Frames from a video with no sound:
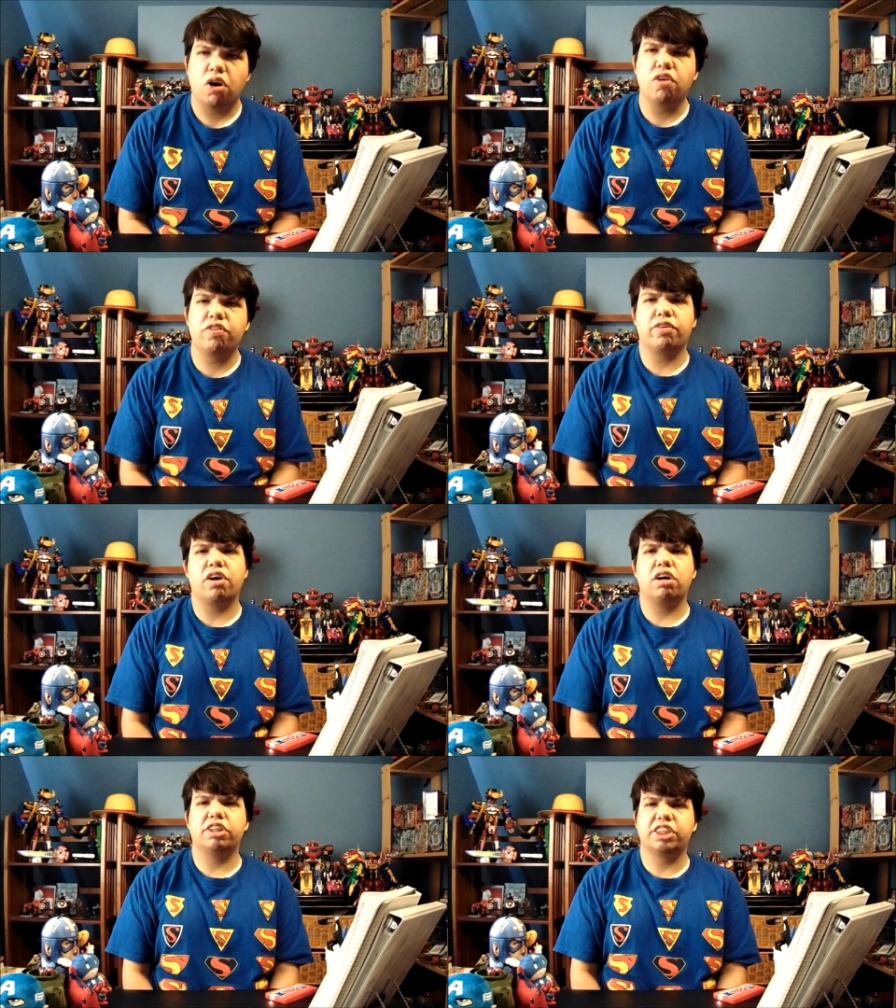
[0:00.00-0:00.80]

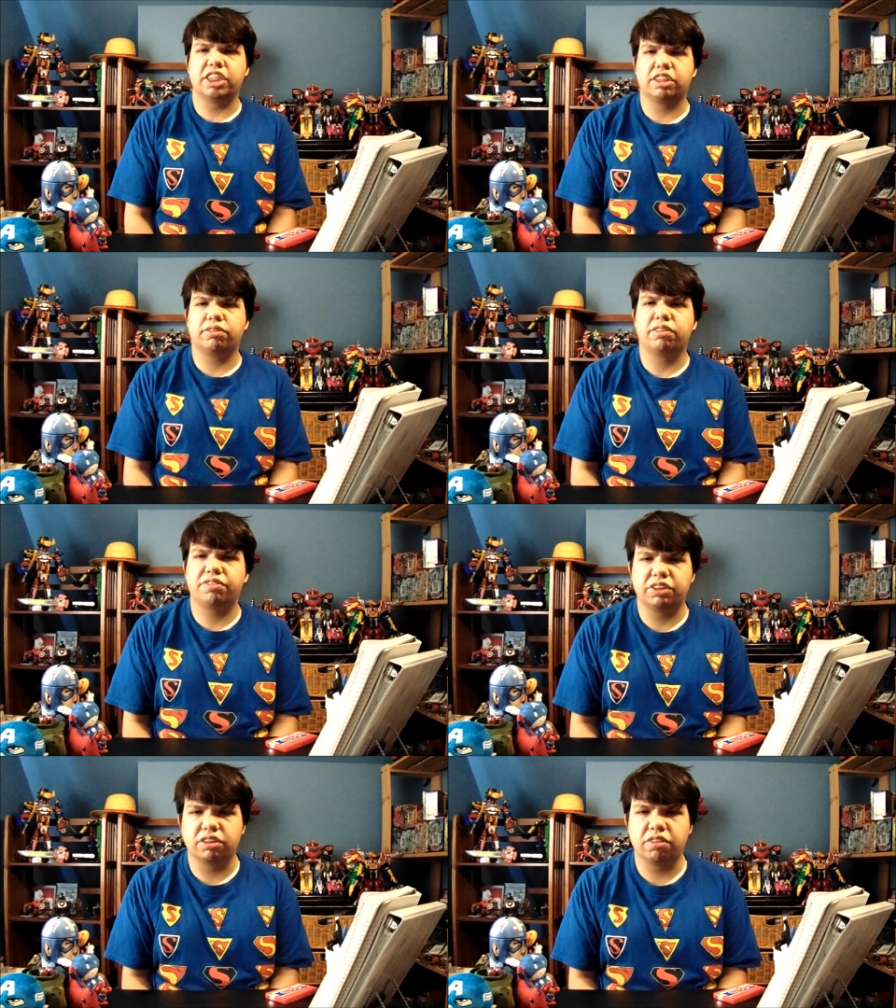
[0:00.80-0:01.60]
Overall season
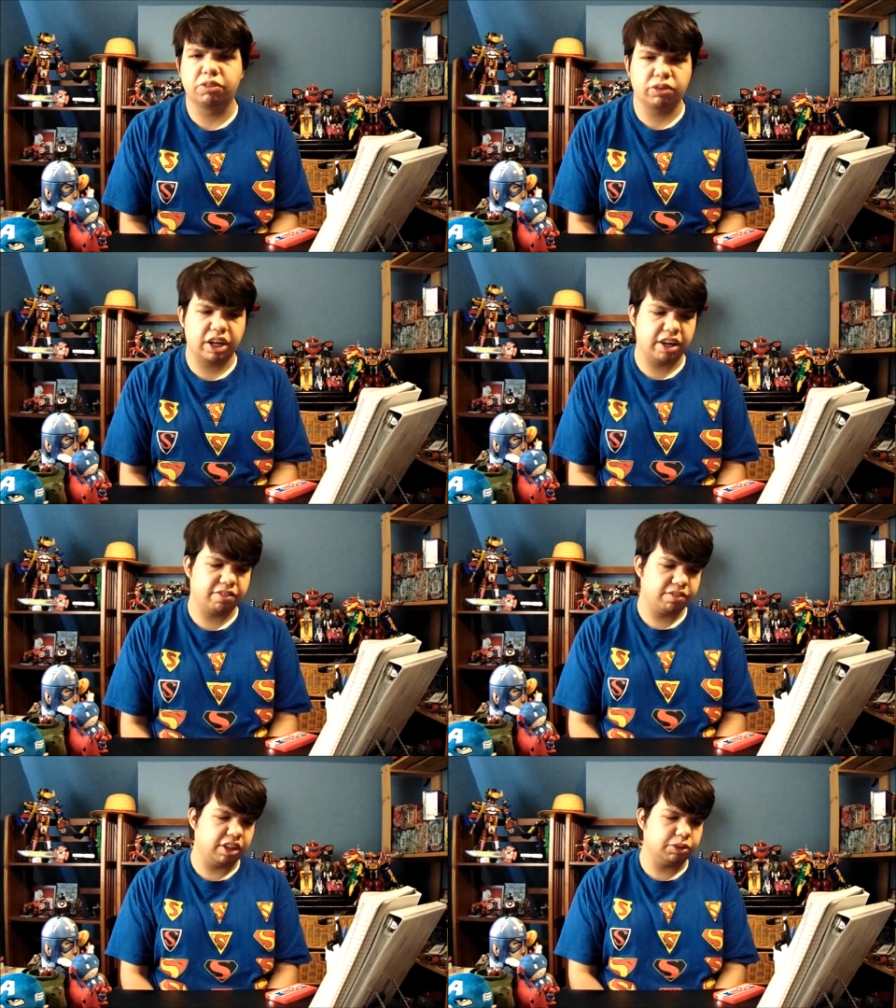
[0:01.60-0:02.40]
review of Drive
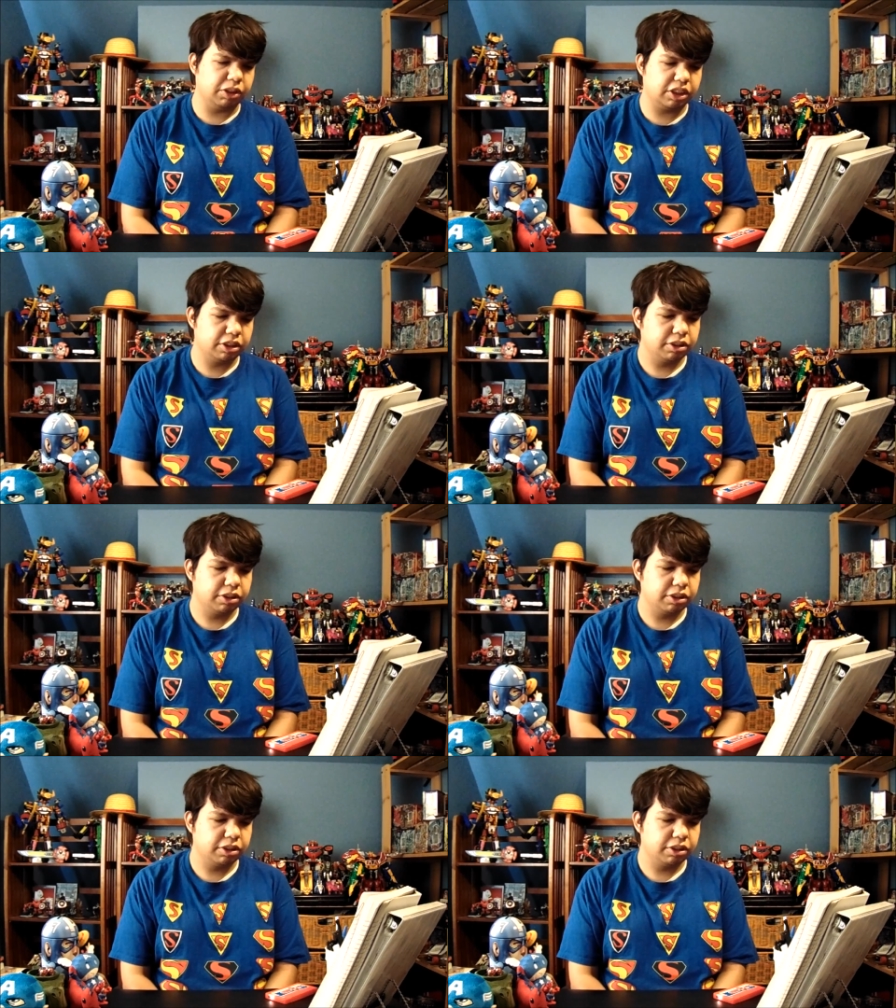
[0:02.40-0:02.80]
next week